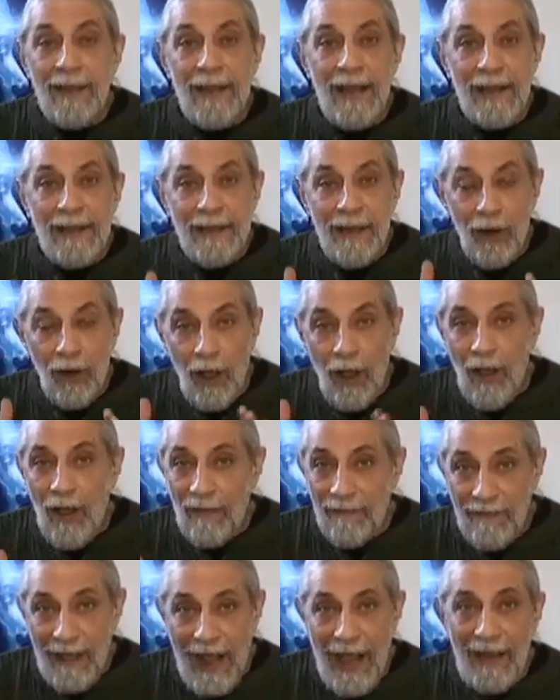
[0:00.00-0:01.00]
that they're
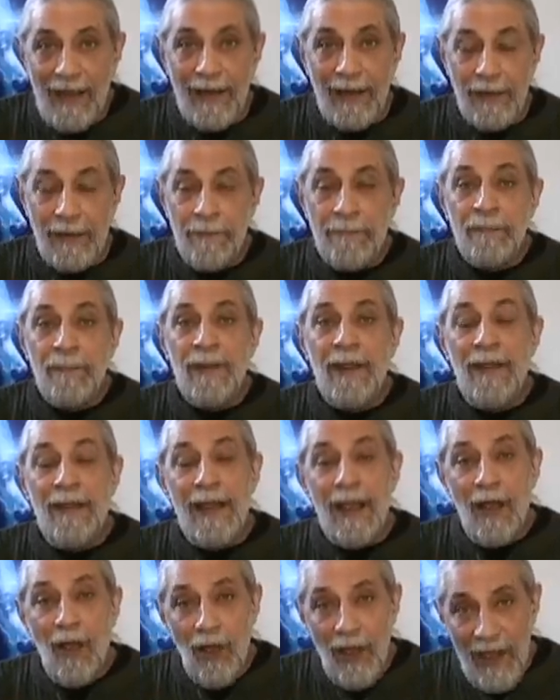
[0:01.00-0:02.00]
all valid.
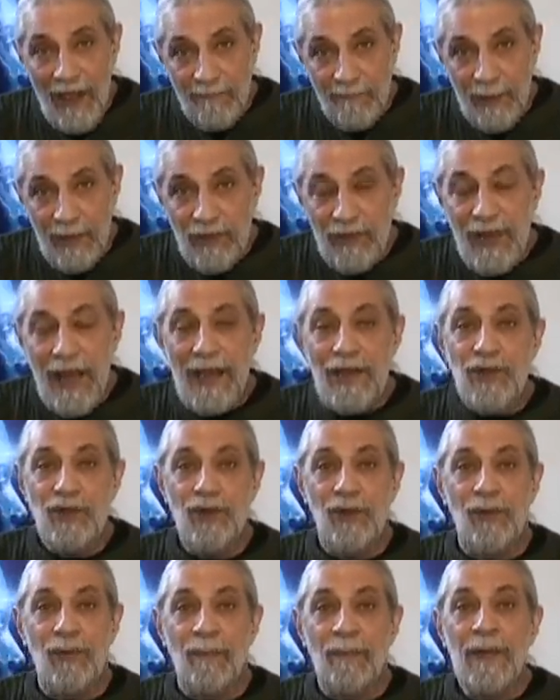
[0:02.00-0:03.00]
They all have
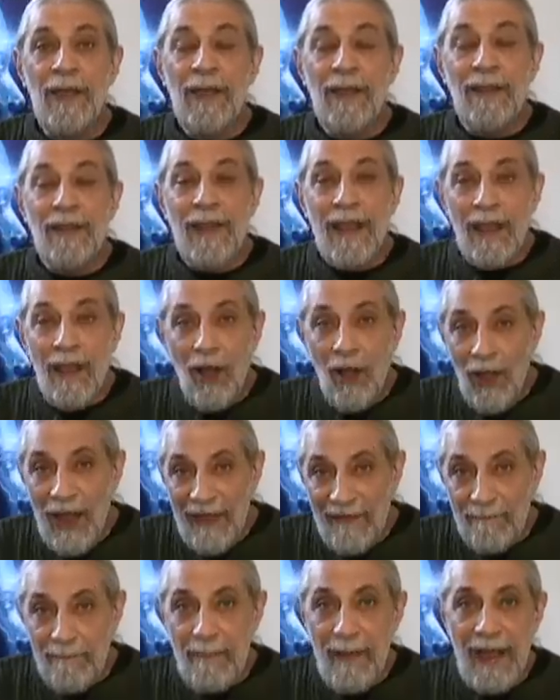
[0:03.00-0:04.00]
potential. They all
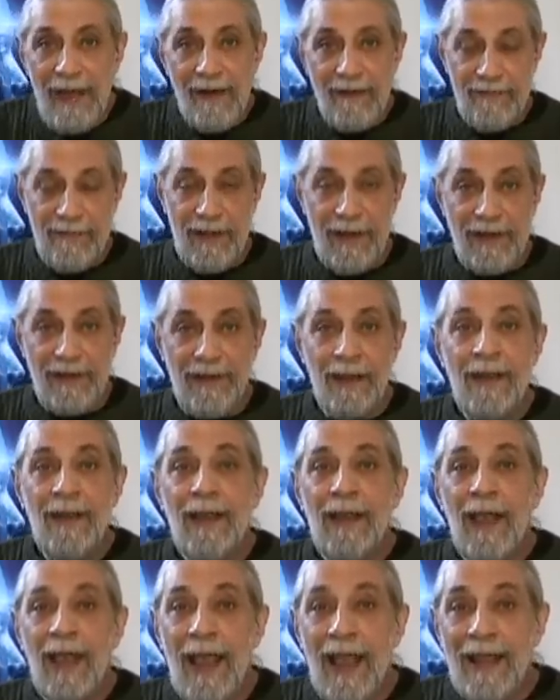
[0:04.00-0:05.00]
have benefit.
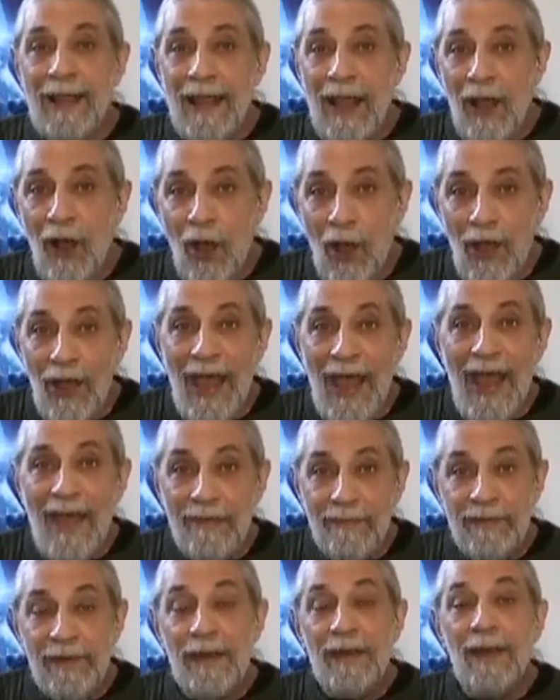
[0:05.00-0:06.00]
And they all
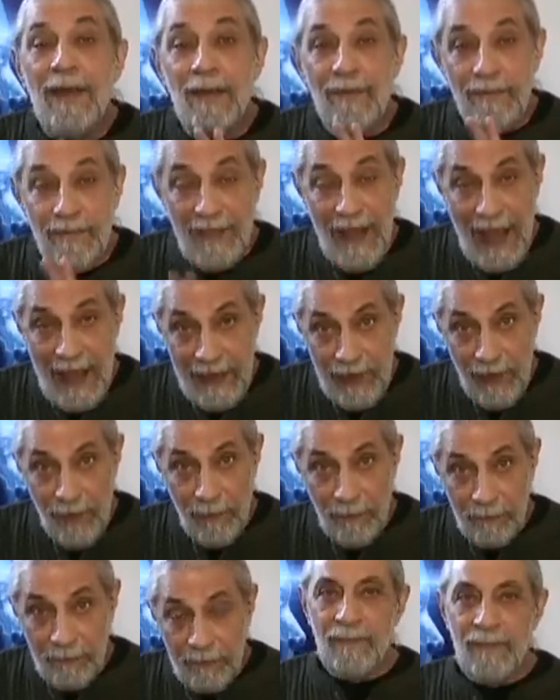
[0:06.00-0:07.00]
have value.
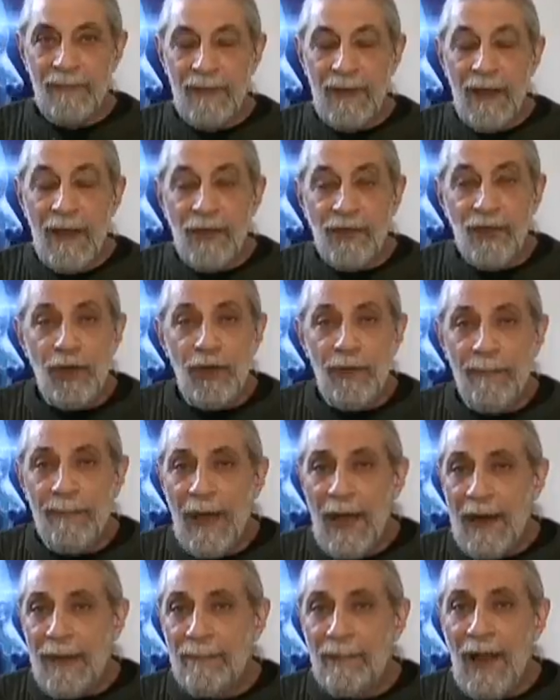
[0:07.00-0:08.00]
So the
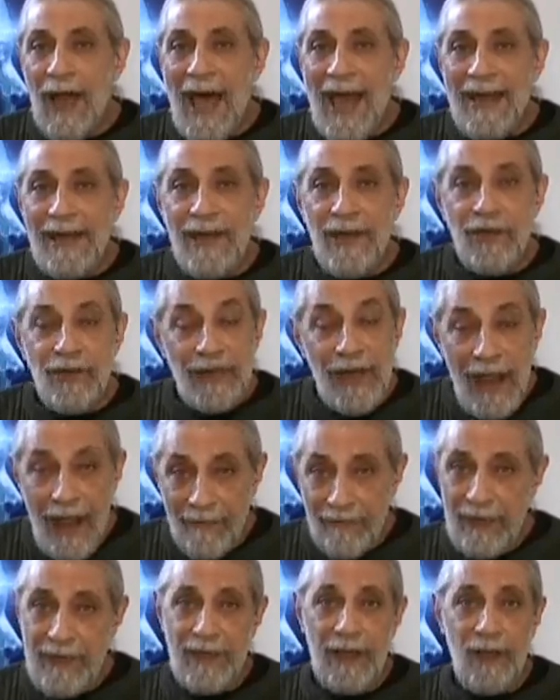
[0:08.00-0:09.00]
bottom line is
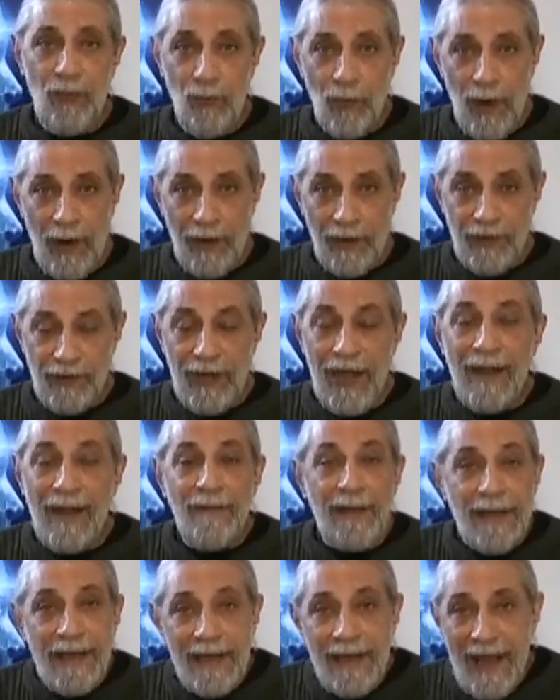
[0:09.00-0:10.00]
everything works.
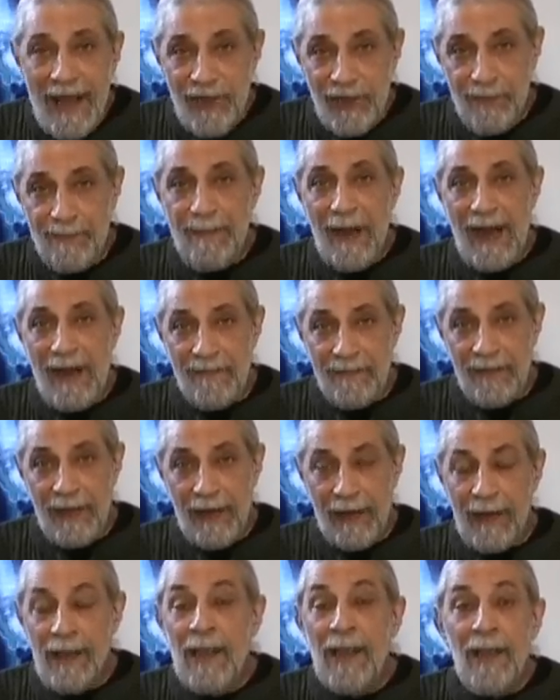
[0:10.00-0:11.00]
Everything has
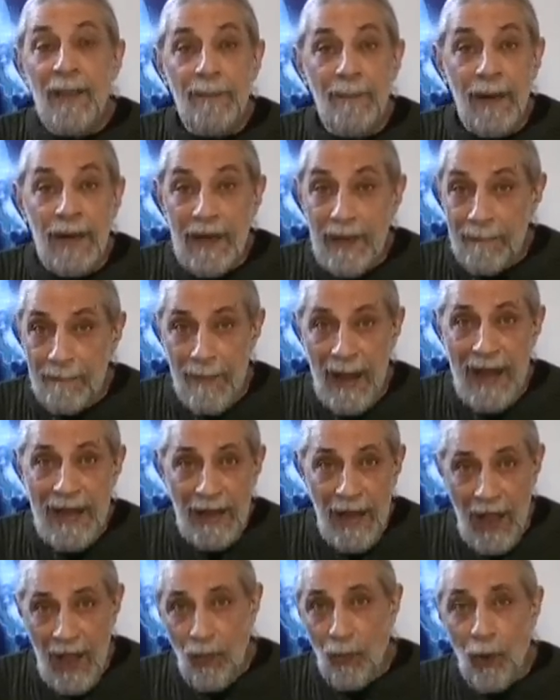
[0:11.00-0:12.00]
benefit. But it may
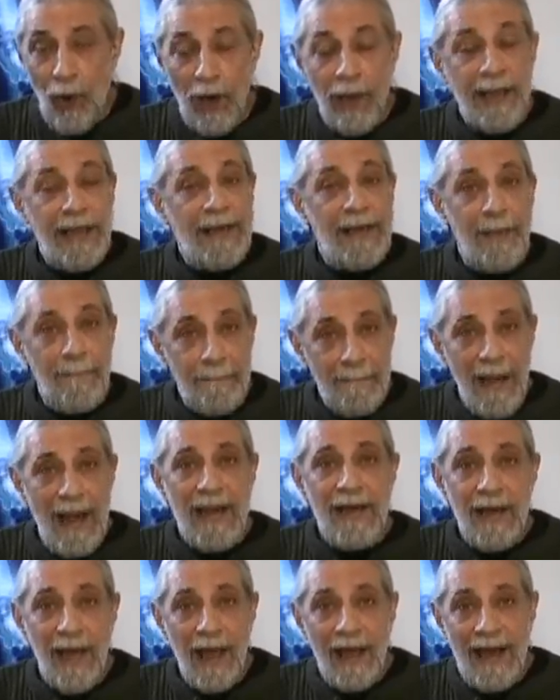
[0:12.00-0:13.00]
not work and it
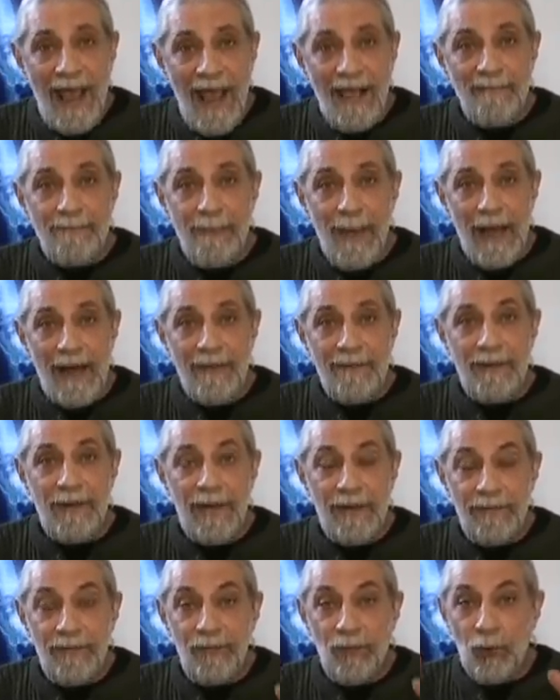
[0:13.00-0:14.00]
may not have
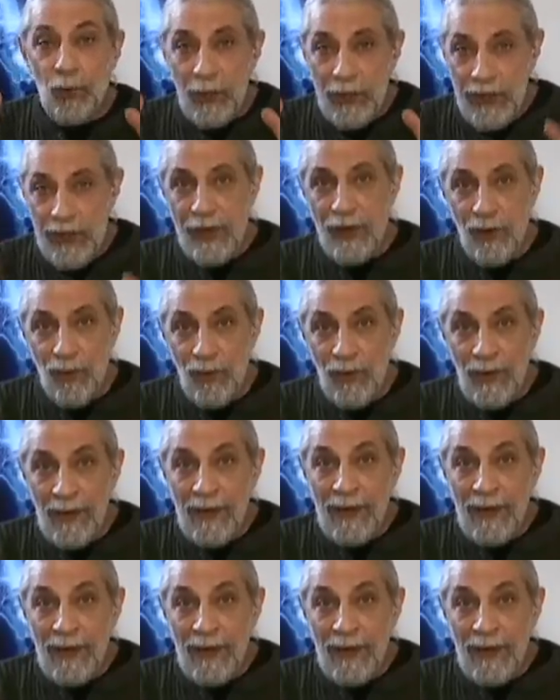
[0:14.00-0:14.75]
benefit for you